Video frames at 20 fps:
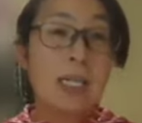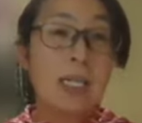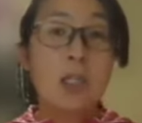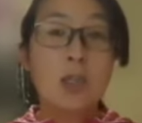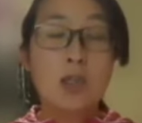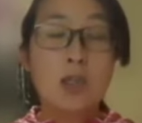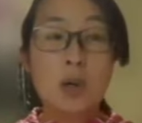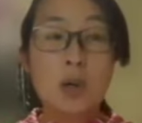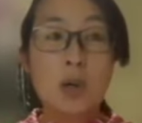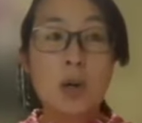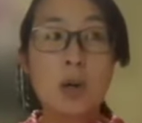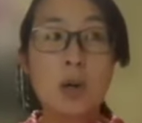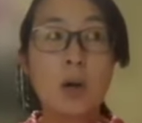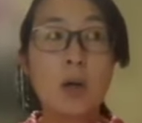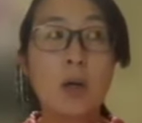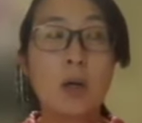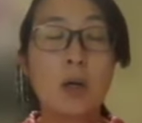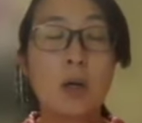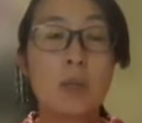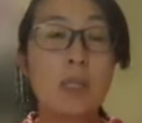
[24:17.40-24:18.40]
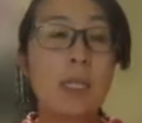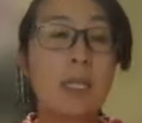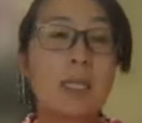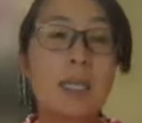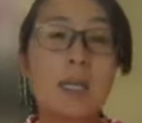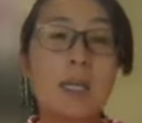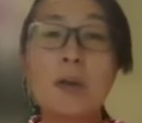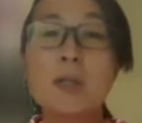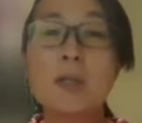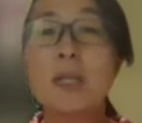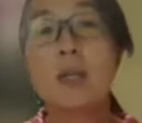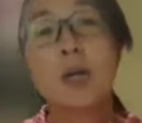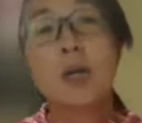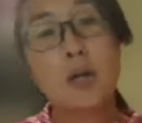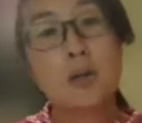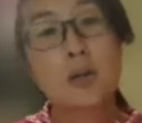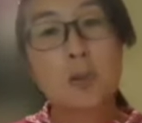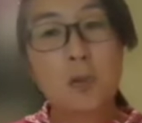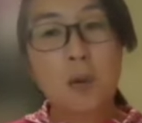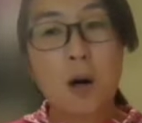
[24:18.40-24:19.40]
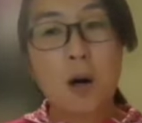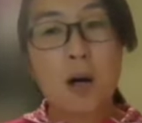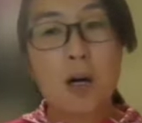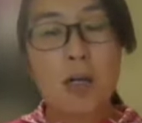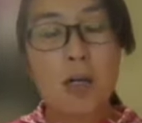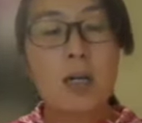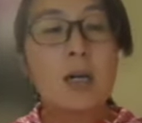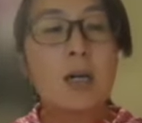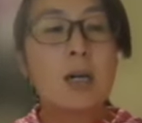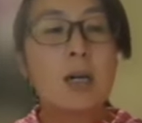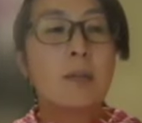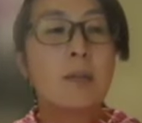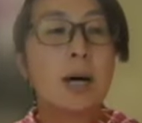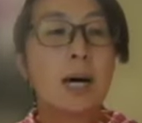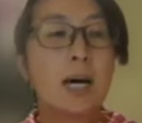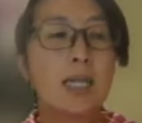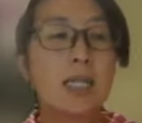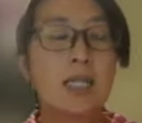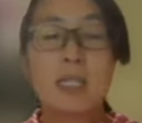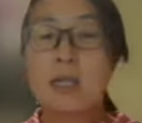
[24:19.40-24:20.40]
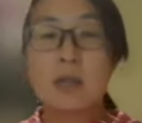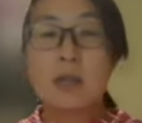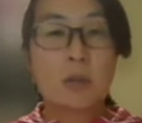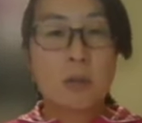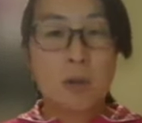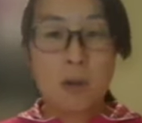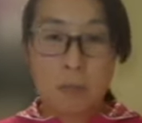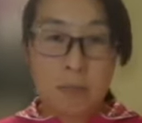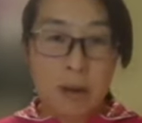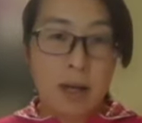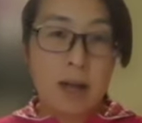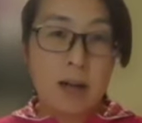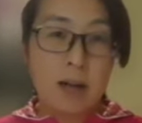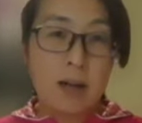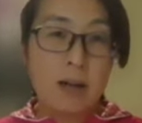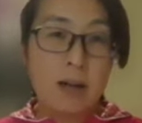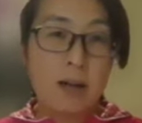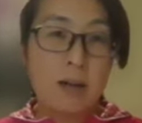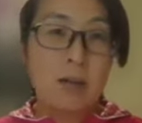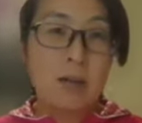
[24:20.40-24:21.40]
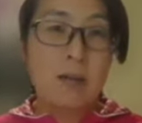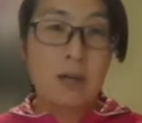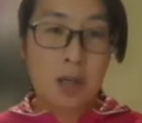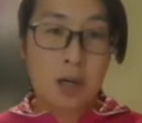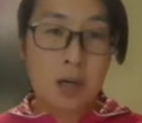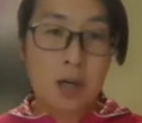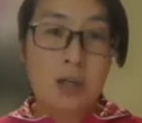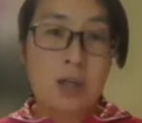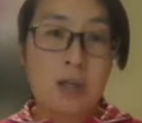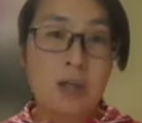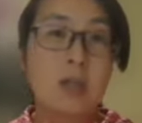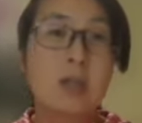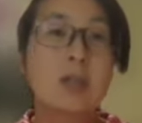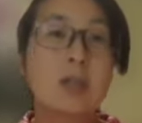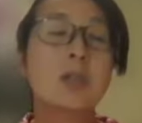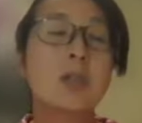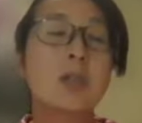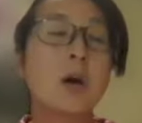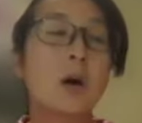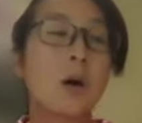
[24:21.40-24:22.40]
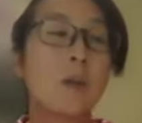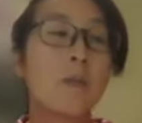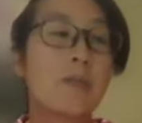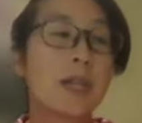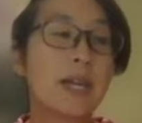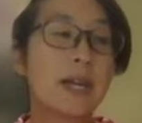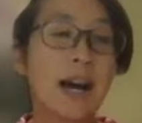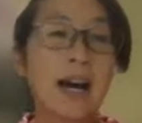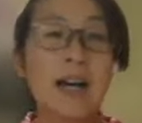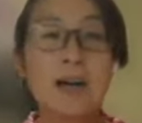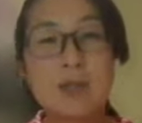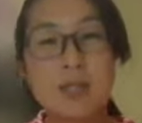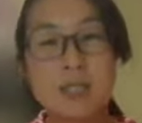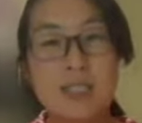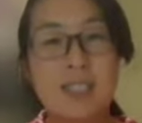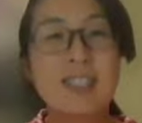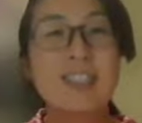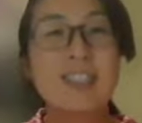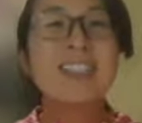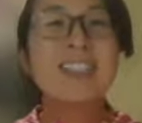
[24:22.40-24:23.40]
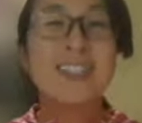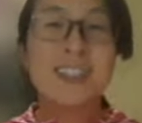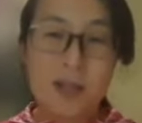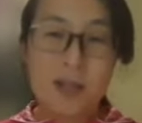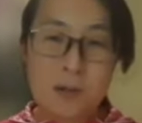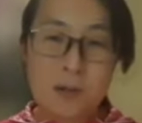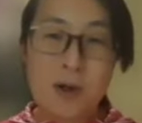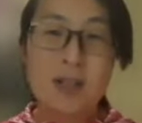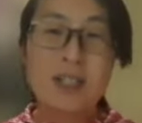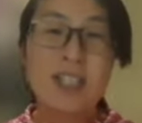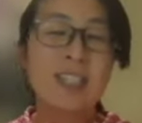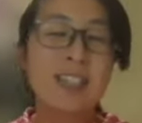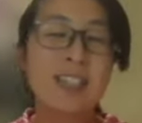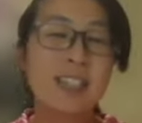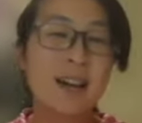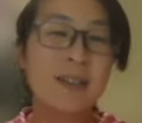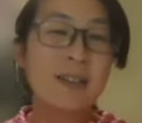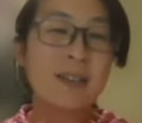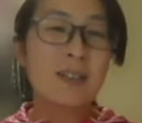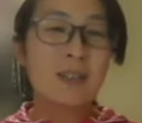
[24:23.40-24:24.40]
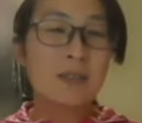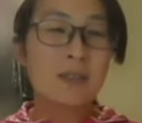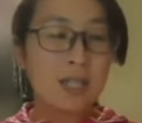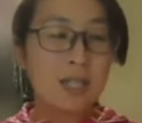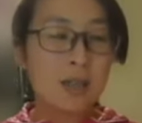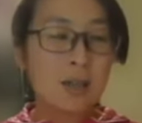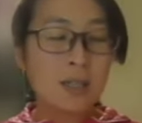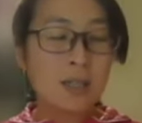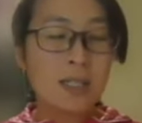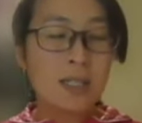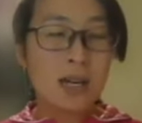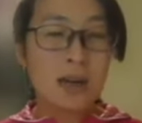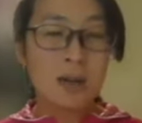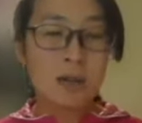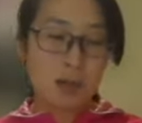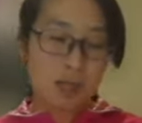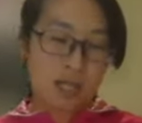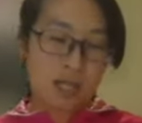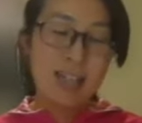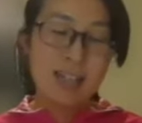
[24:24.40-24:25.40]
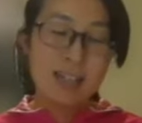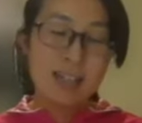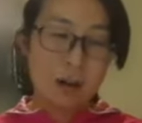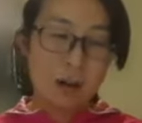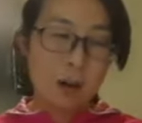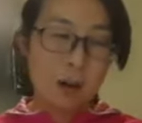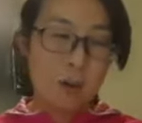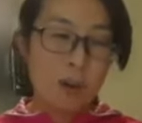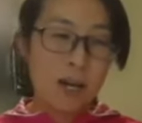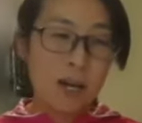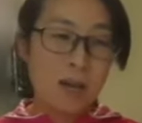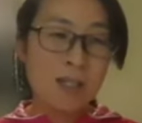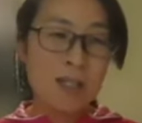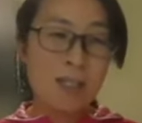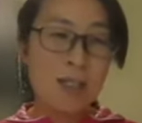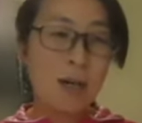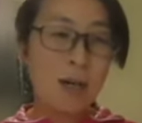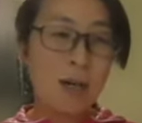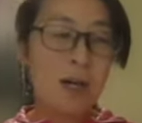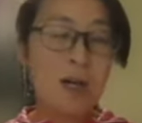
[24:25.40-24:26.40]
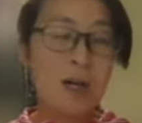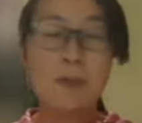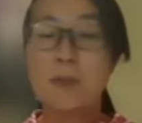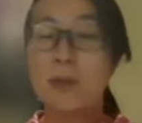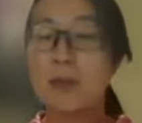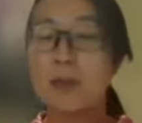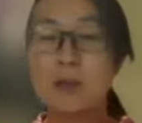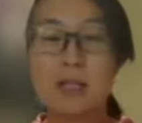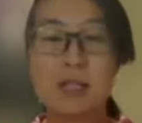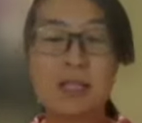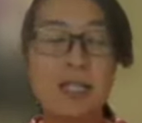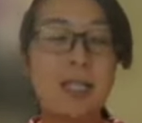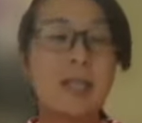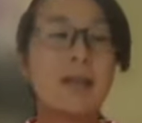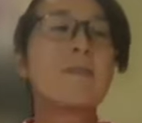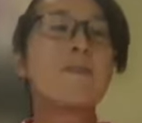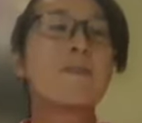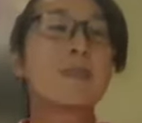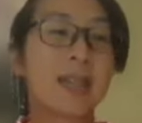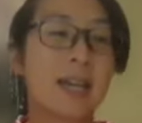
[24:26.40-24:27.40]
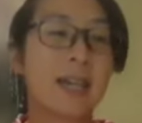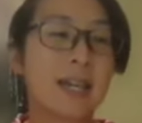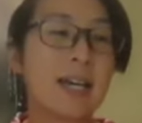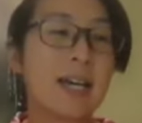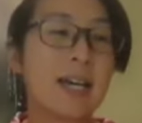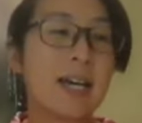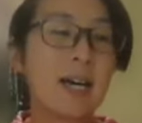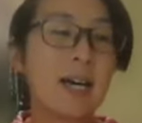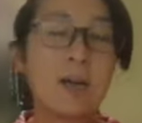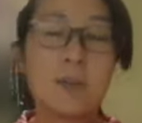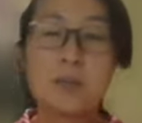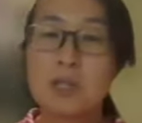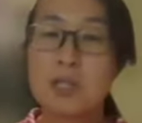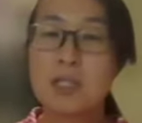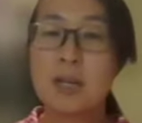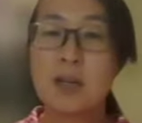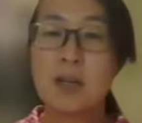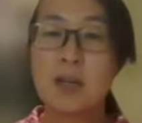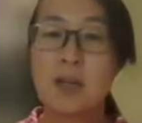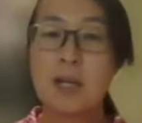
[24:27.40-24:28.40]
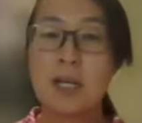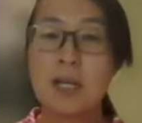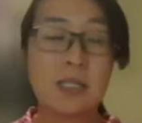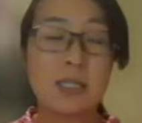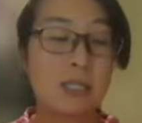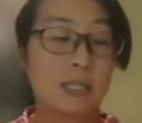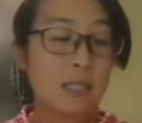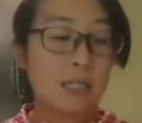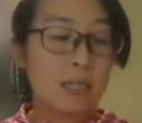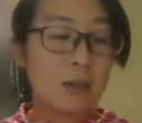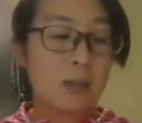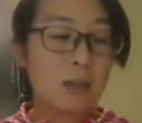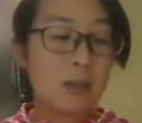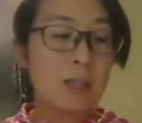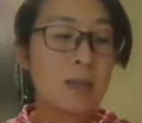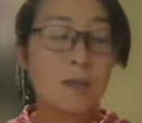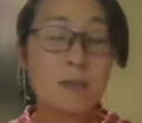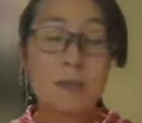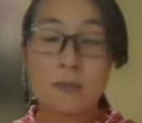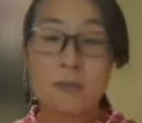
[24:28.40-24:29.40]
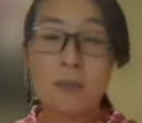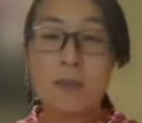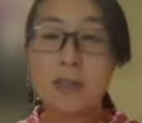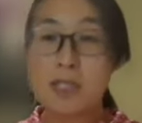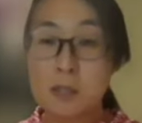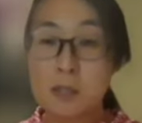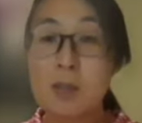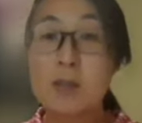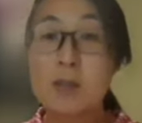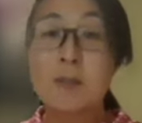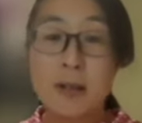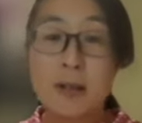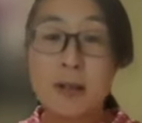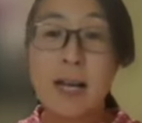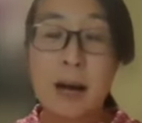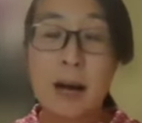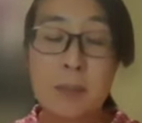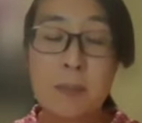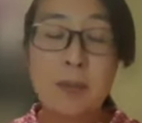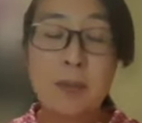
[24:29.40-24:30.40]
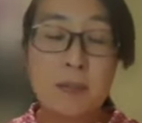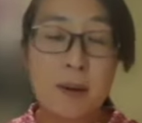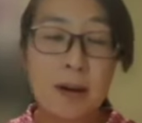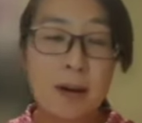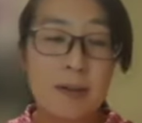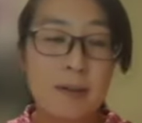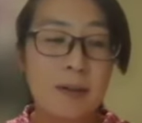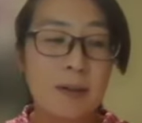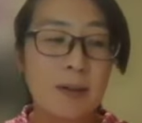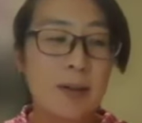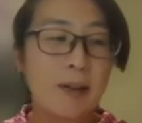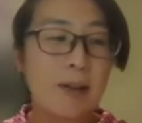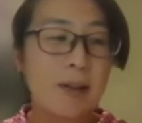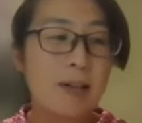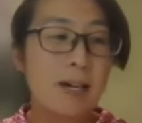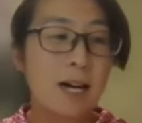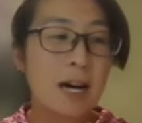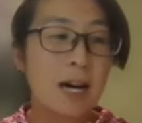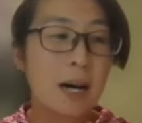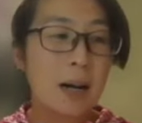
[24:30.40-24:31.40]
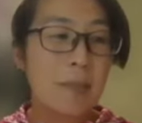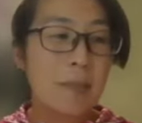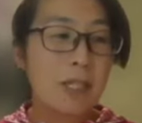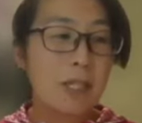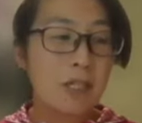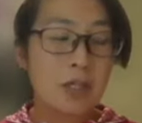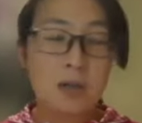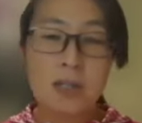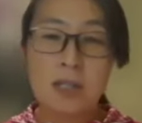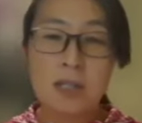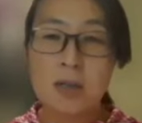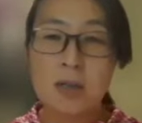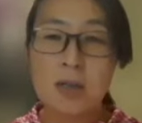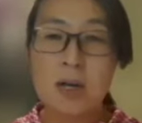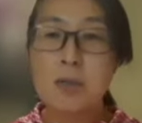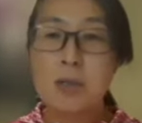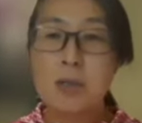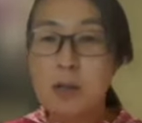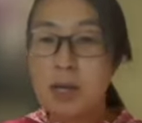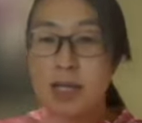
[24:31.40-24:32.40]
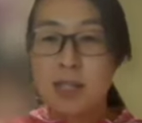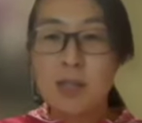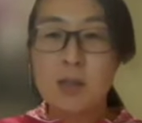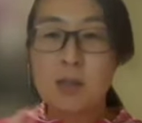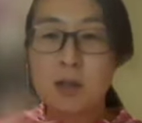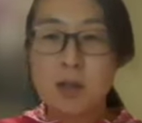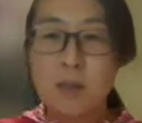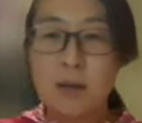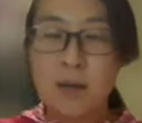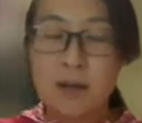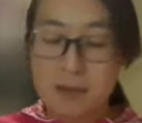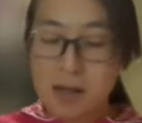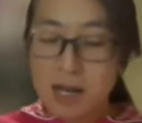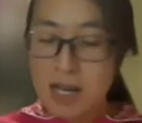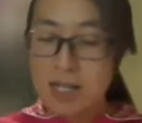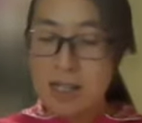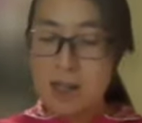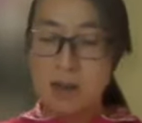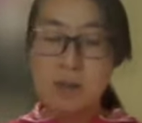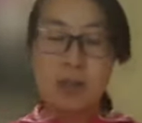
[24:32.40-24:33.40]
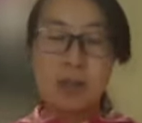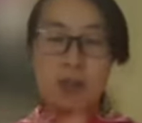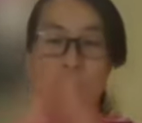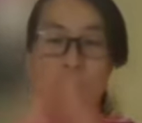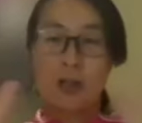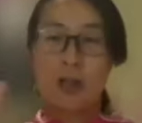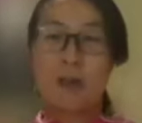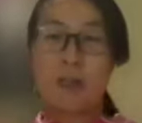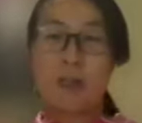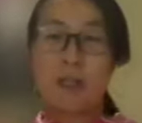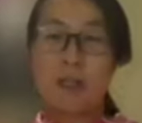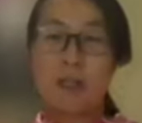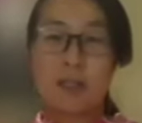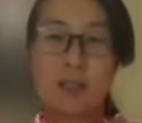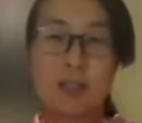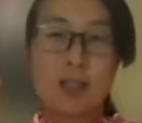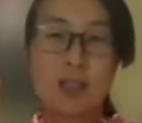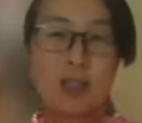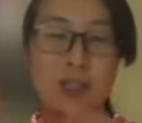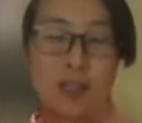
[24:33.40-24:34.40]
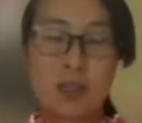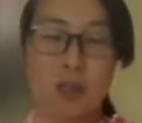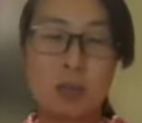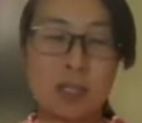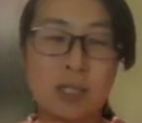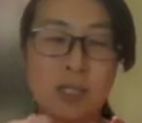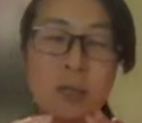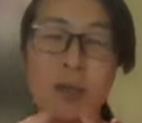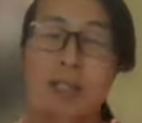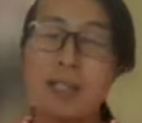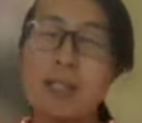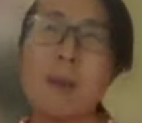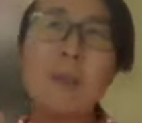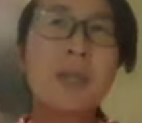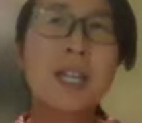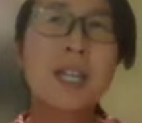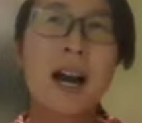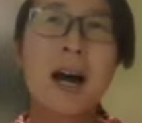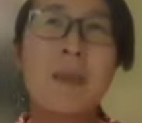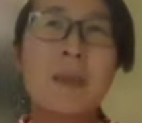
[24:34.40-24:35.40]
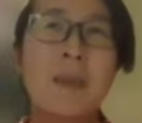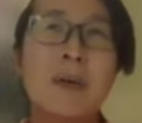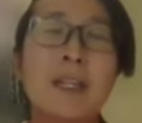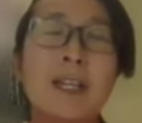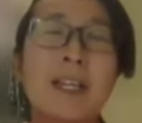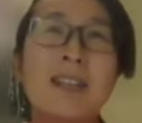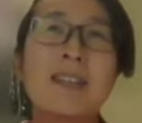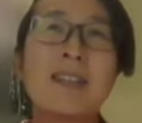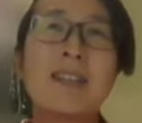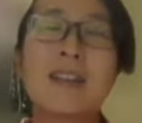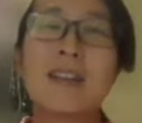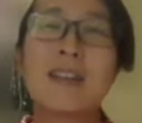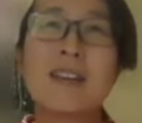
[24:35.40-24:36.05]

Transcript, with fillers: So PT wanted her to walk, but she didn't want male nurse. So I was, you know, walking down the street with, I'm walking down the hallway with her and we really helped each other. And she was, she was very happy about um, the situation. I'm sorry. I didn't talk about, I didn't mean to talk about the nurse switch, but something happened and